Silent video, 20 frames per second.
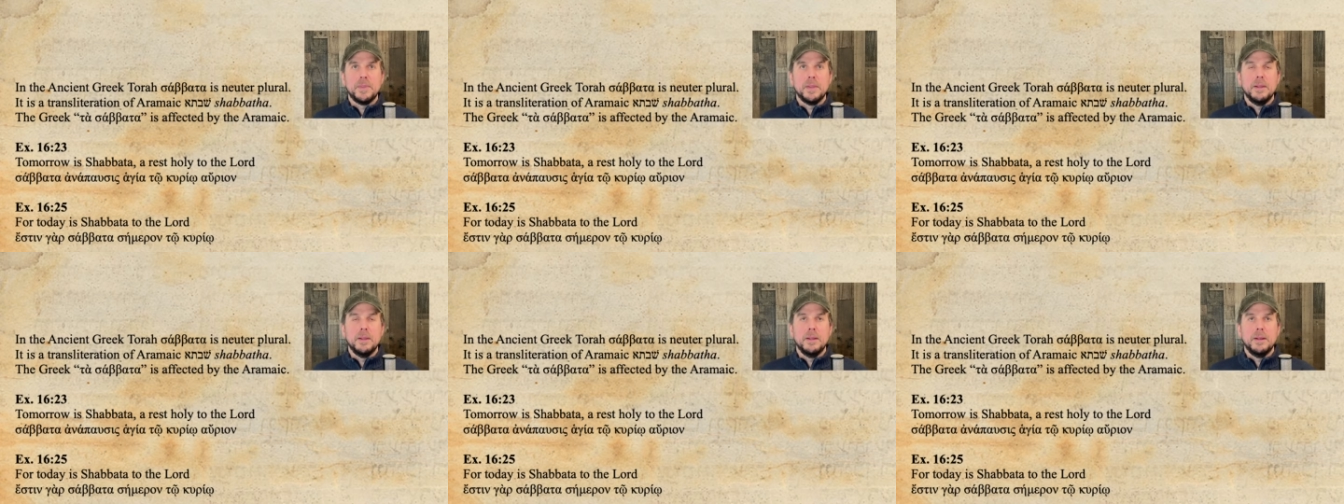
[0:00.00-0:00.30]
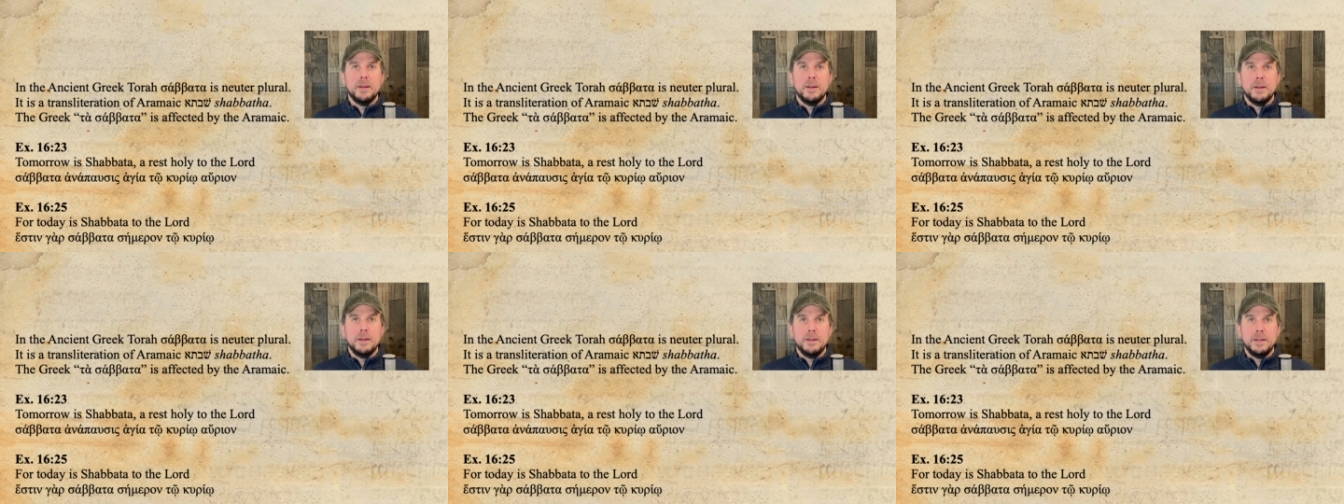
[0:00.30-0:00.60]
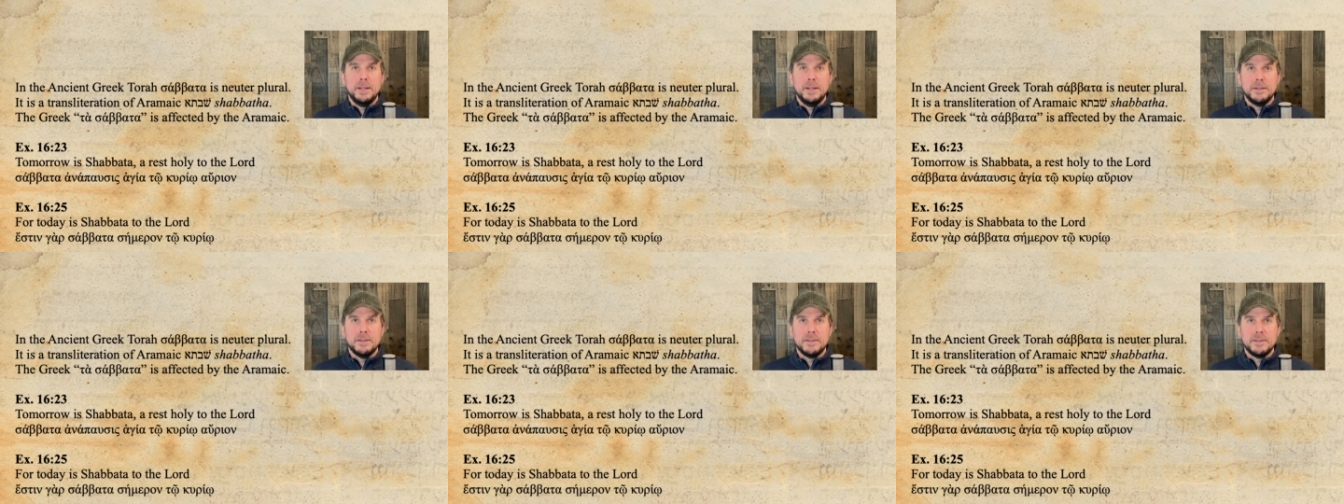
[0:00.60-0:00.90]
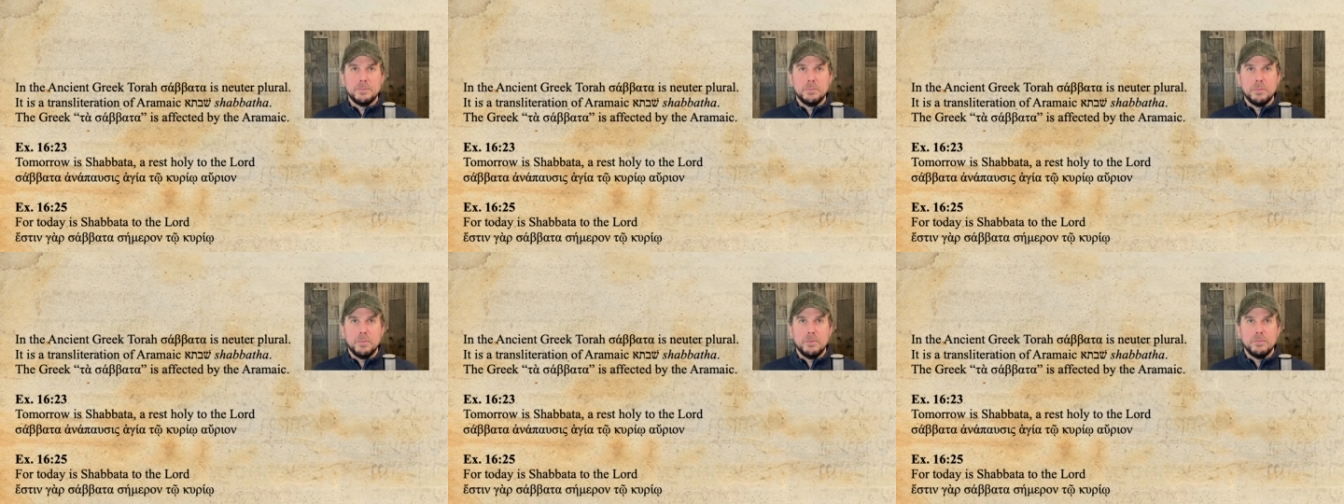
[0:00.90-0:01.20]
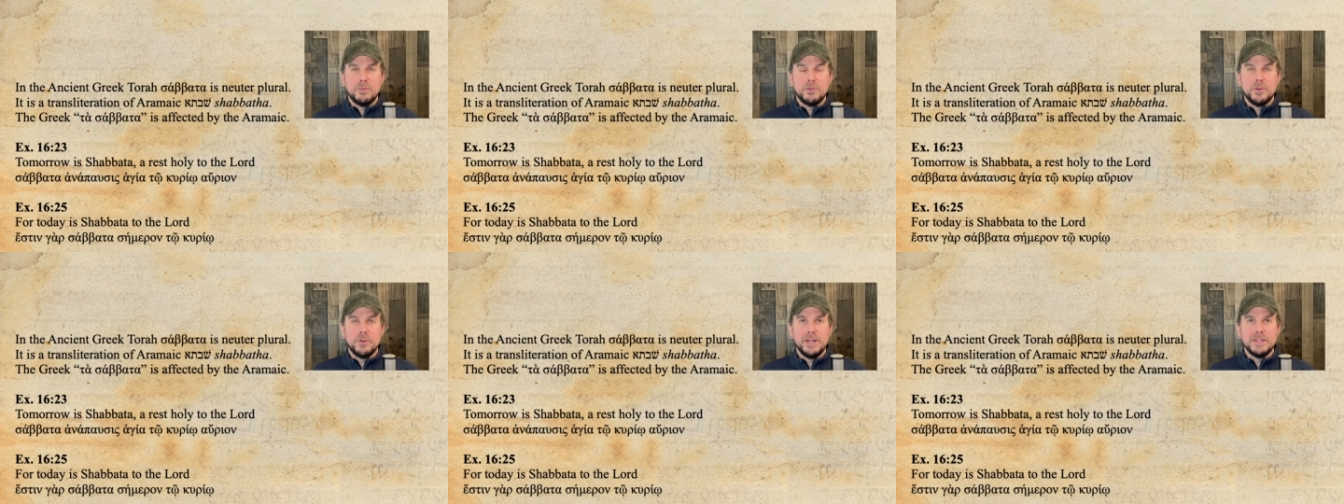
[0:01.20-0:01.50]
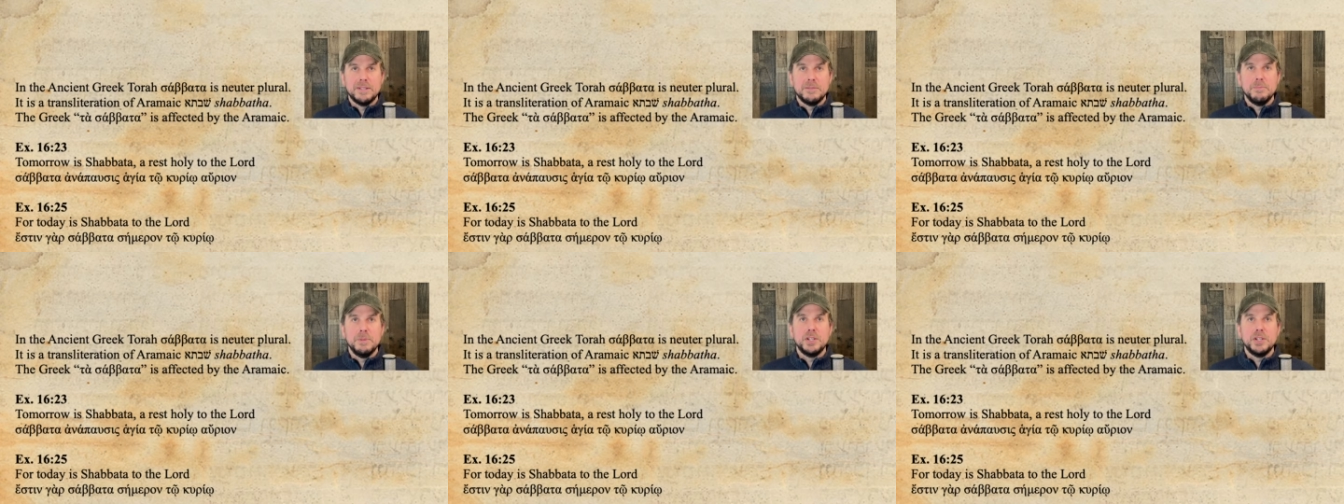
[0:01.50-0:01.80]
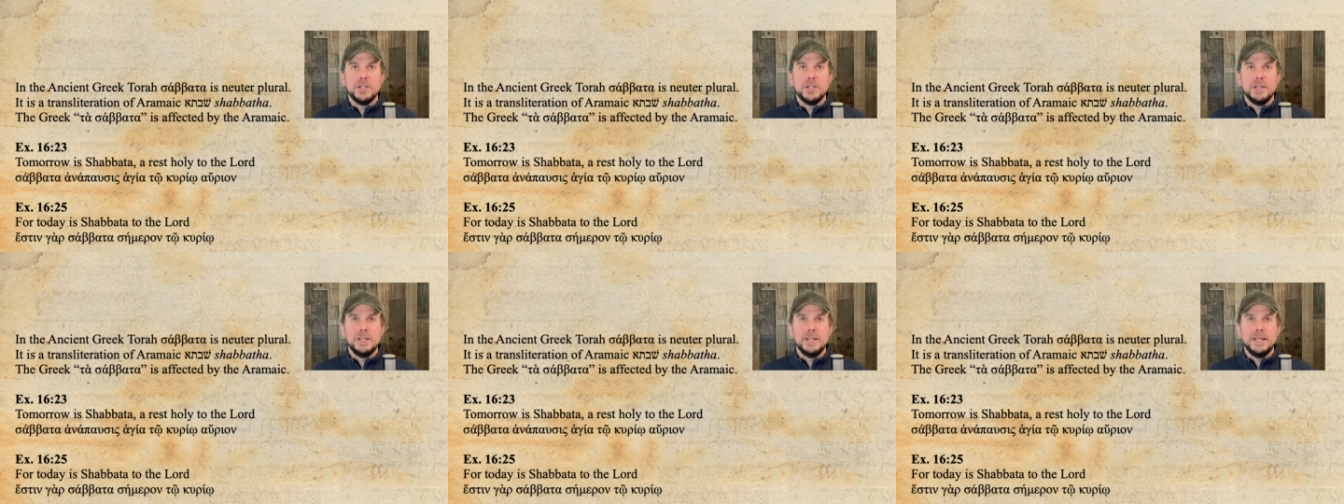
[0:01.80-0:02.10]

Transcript: uh, its transmission